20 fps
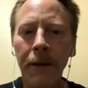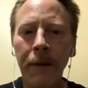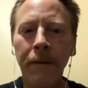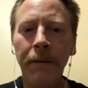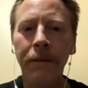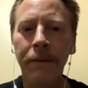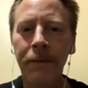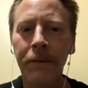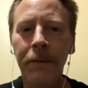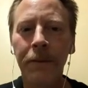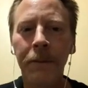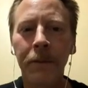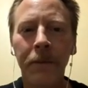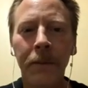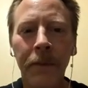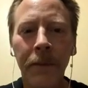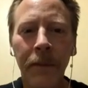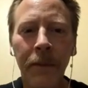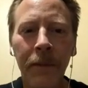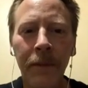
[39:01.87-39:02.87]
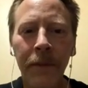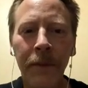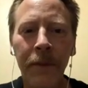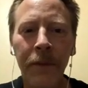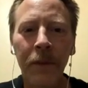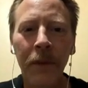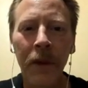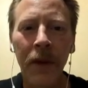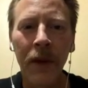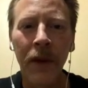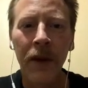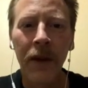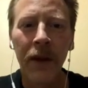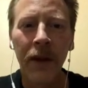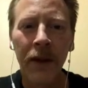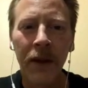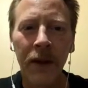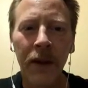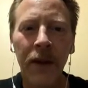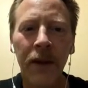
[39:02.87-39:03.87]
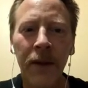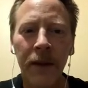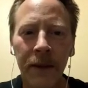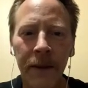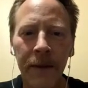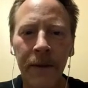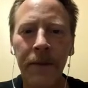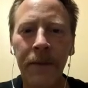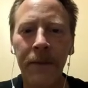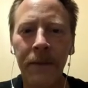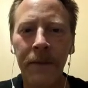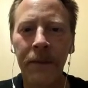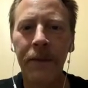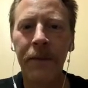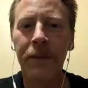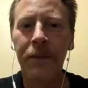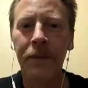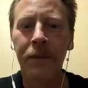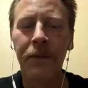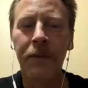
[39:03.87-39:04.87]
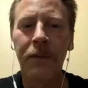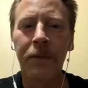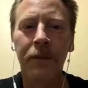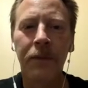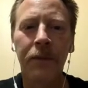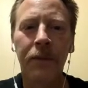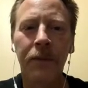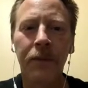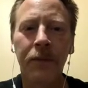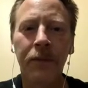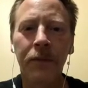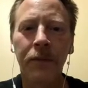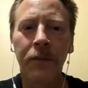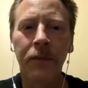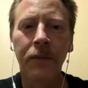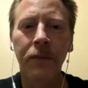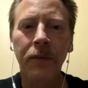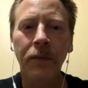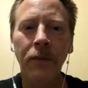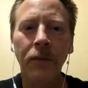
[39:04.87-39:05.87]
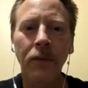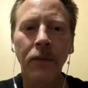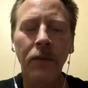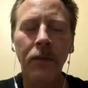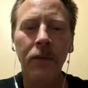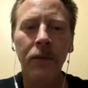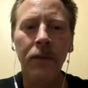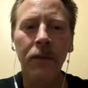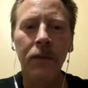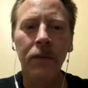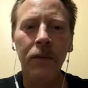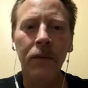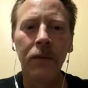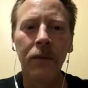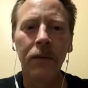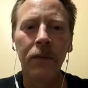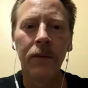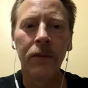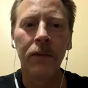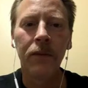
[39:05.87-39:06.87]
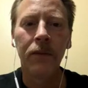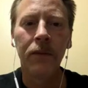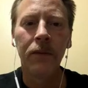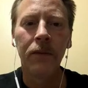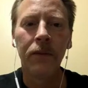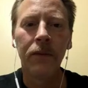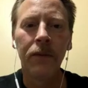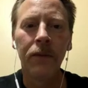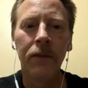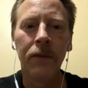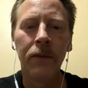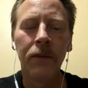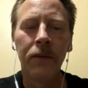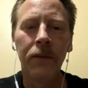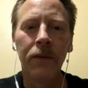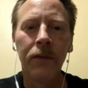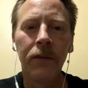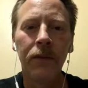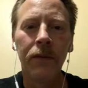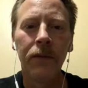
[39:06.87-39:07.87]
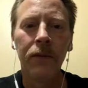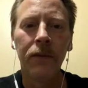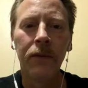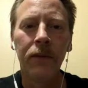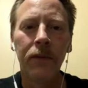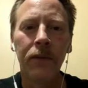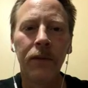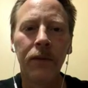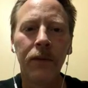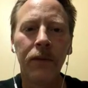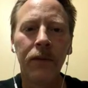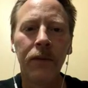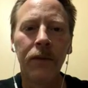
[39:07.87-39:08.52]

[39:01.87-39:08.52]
(silent)